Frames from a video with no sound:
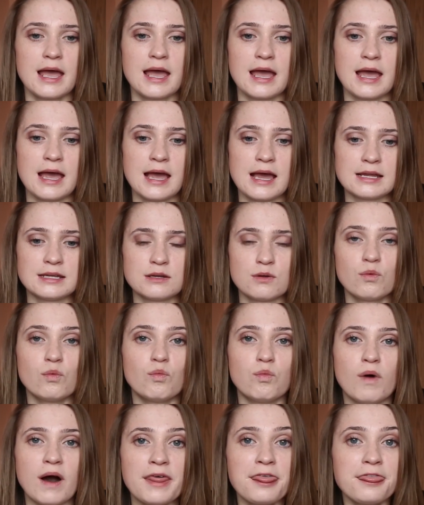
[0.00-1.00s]
And
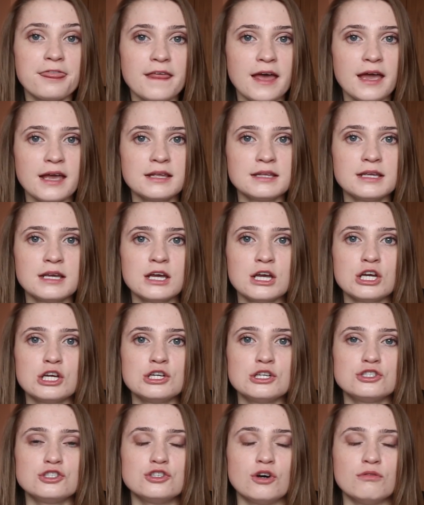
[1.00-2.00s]
one thing,
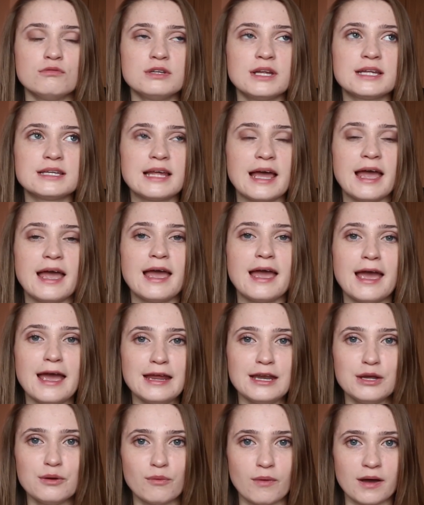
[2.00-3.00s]
don't let
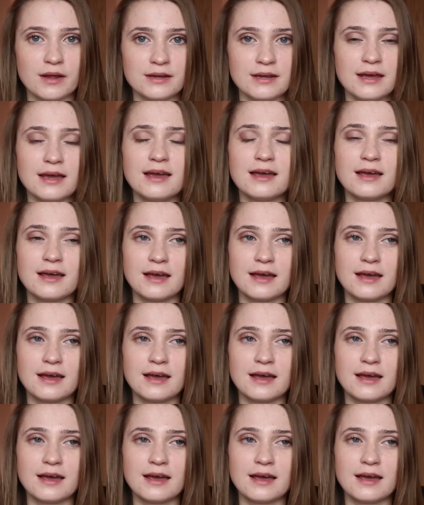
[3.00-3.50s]
anyone,